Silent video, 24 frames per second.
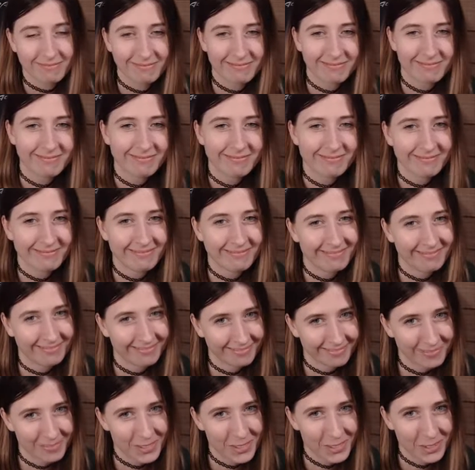and
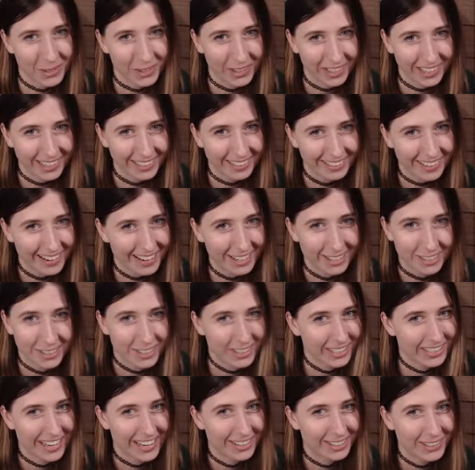I'm sorry, uh, I just
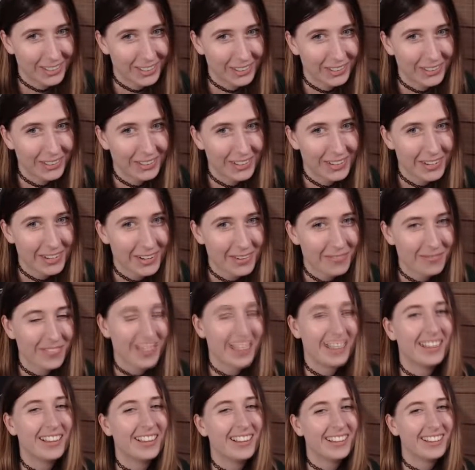online, to. you know,
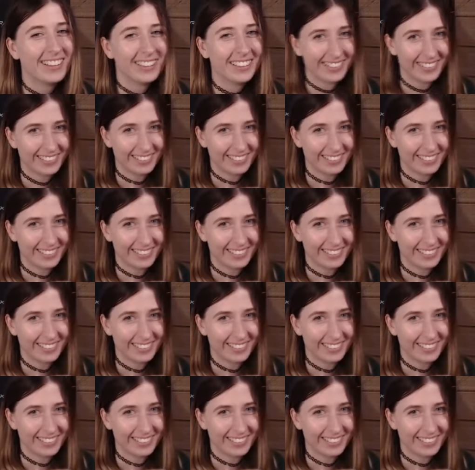because